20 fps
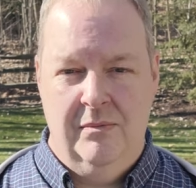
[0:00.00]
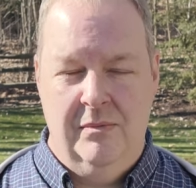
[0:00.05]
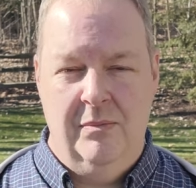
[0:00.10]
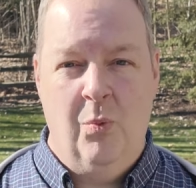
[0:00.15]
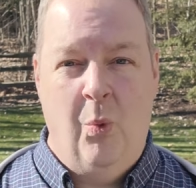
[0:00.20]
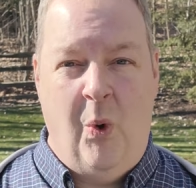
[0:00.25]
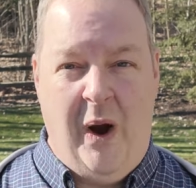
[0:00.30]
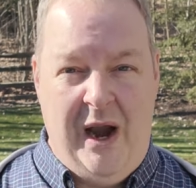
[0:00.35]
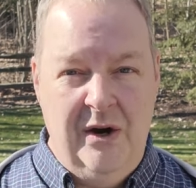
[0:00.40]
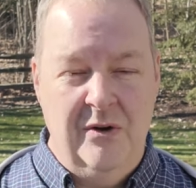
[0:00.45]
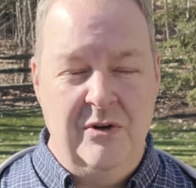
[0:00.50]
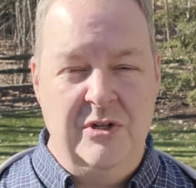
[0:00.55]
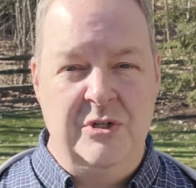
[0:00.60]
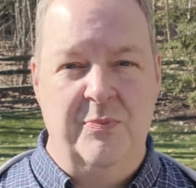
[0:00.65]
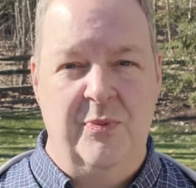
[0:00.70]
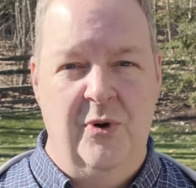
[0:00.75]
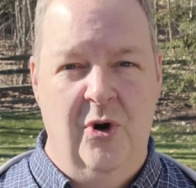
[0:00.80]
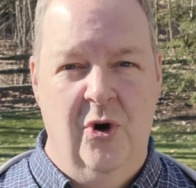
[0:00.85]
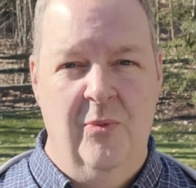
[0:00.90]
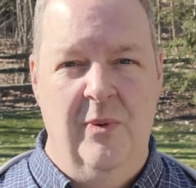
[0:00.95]
wireless
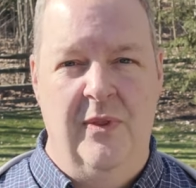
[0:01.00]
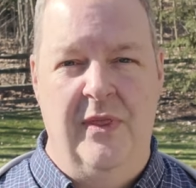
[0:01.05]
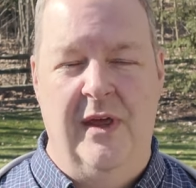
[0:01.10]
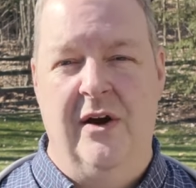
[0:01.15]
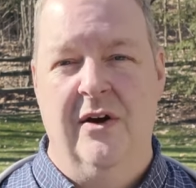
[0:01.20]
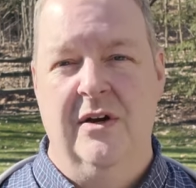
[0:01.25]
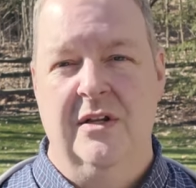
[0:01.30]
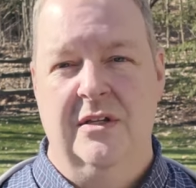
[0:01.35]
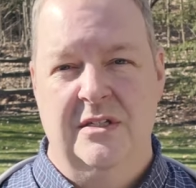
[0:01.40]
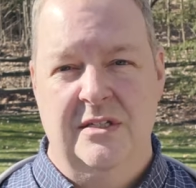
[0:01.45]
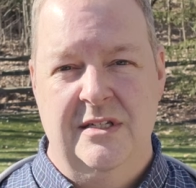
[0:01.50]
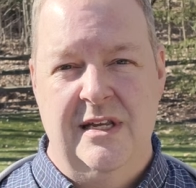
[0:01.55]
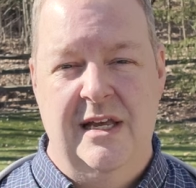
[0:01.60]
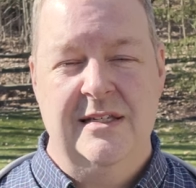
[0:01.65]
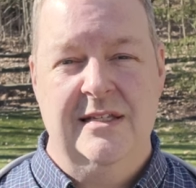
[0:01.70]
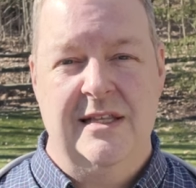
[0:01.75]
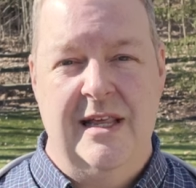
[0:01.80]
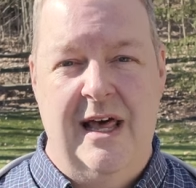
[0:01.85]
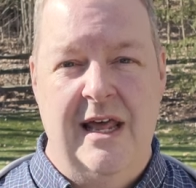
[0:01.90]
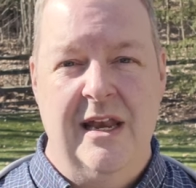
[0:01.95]
probe in there, and it
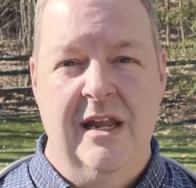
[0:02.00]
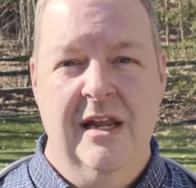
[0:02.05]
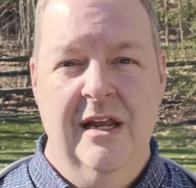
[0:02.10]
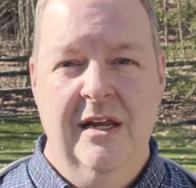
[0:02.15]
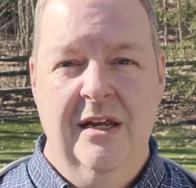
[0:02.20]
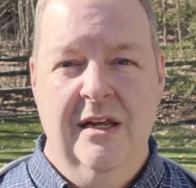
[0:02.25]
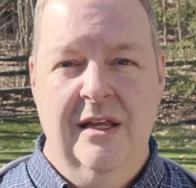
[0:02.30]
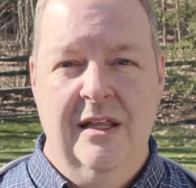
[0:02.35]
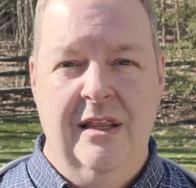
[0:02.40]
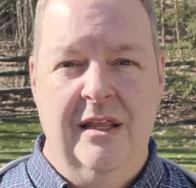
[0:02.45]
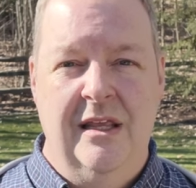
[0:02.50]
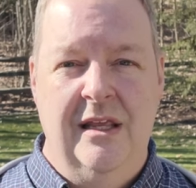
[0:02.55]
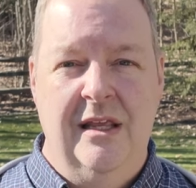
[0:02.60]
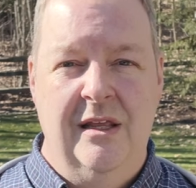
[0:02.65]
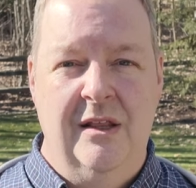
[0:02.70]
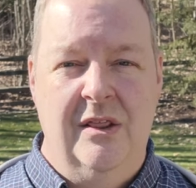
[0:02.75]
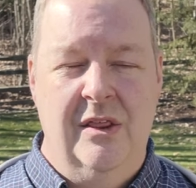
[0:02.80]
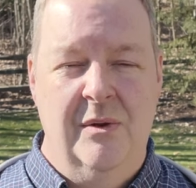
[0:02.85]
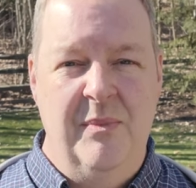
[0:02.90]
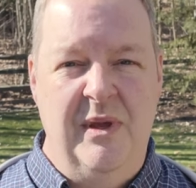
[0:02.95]
says that
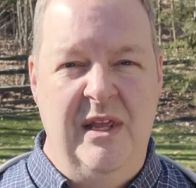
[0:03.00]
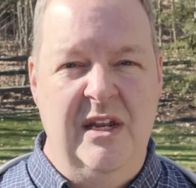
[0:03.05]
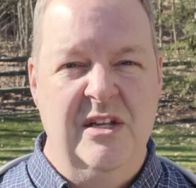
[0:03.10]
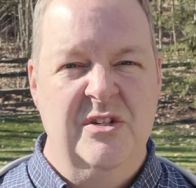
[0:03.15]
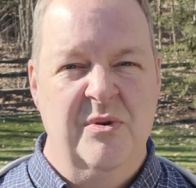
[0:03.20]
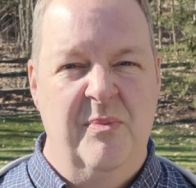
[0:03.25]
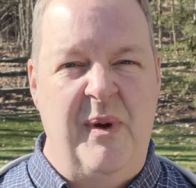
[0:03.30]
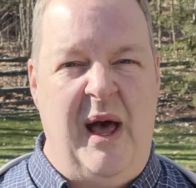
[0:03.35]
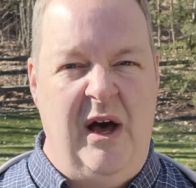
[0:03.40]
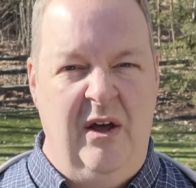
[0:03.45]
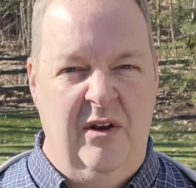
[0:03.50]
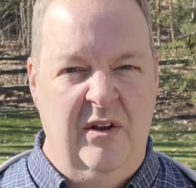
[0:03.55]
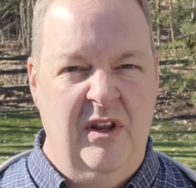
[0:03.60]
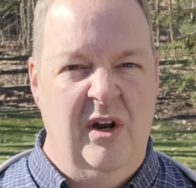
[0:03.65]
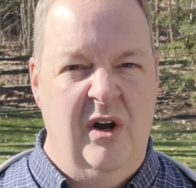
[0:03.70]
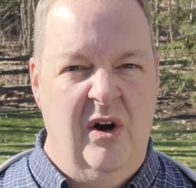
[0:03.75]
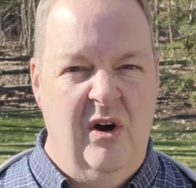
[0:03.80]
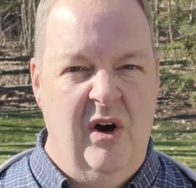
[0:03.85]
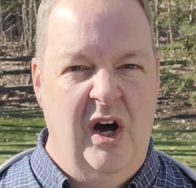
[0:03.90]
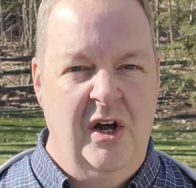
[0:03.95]
The, the meat is about, you
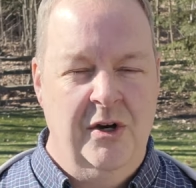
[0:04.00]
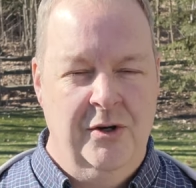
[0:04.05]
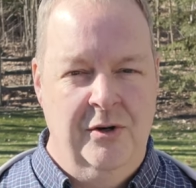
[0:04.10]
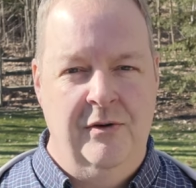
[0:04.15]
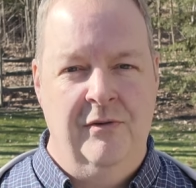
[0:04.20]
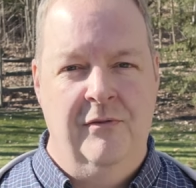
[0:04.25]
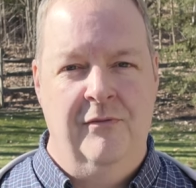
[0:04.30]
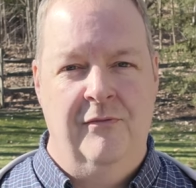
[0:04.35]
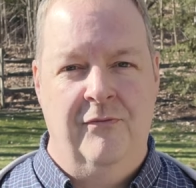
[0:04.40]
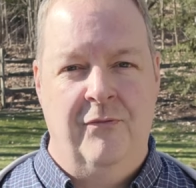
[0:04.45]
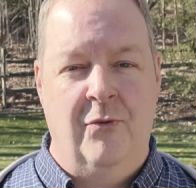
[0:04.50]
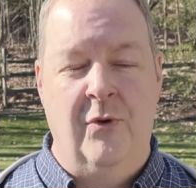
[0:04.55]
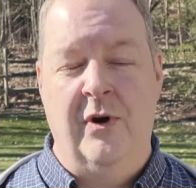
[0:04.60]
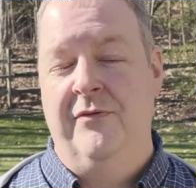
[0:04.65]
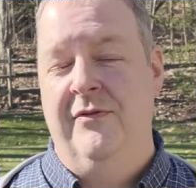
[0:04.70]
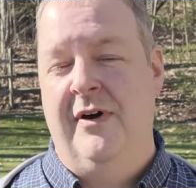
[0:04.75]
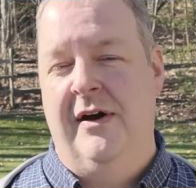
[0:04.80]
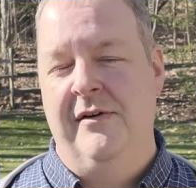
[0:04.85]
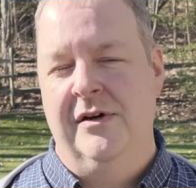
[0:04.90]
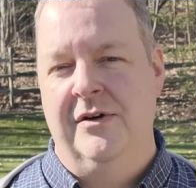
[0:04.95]
know, one hundred
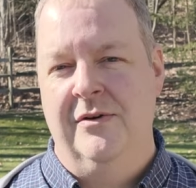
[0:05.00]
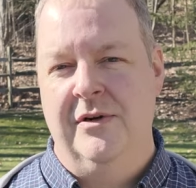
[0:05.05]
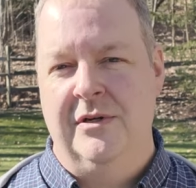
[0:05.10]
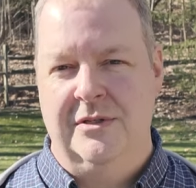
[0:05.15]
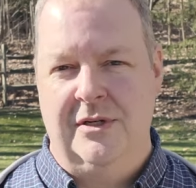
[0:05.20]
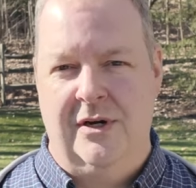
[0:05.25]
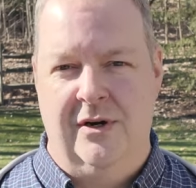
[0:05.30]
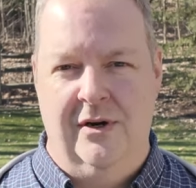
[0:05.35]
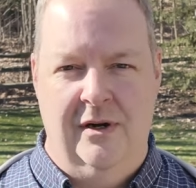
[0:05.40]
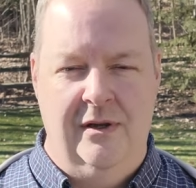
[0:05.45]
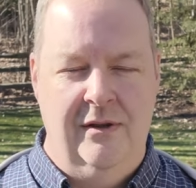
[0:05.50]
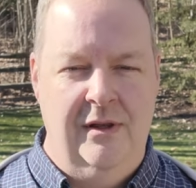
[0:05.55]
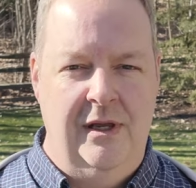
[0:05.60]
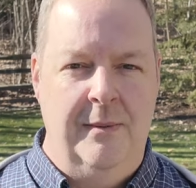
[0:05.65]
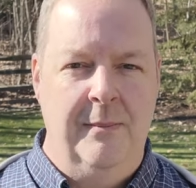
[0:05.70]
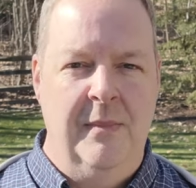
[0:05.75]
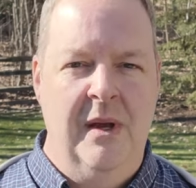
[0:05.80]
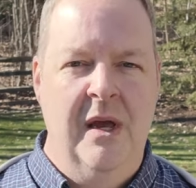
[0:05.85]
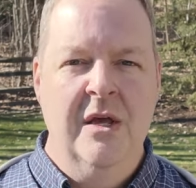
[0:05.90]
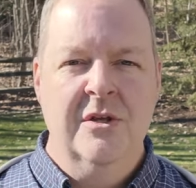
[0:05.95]
forty-five degrees currently.
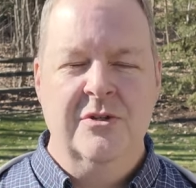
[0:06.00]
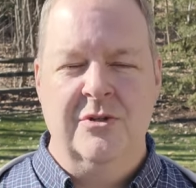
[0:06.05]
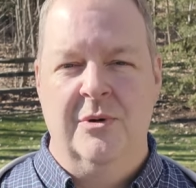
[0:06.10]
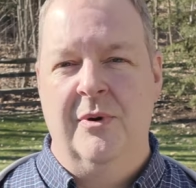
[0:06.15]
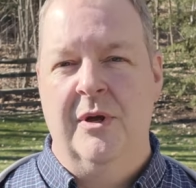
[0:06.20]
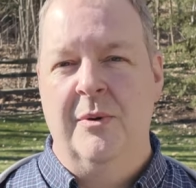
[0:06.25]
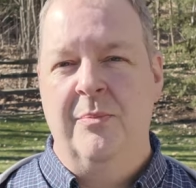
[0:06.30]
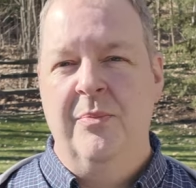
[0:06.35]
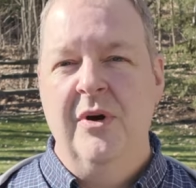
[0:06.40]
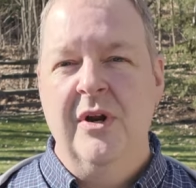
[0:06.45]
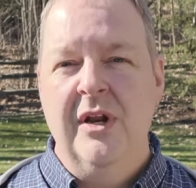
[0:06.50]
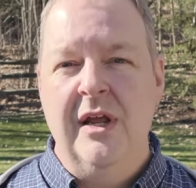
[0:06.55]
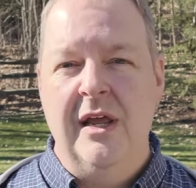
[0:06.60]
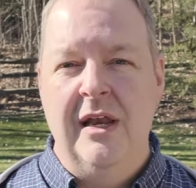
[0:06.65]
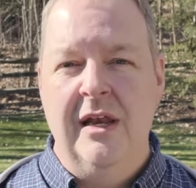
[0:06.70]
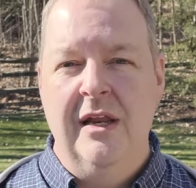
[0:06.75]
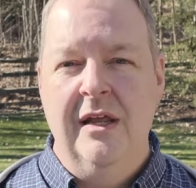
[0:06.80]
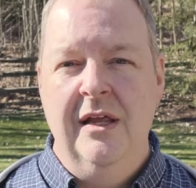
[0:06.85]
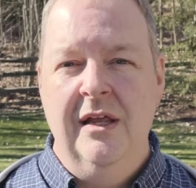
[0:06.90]
So I'm going to put in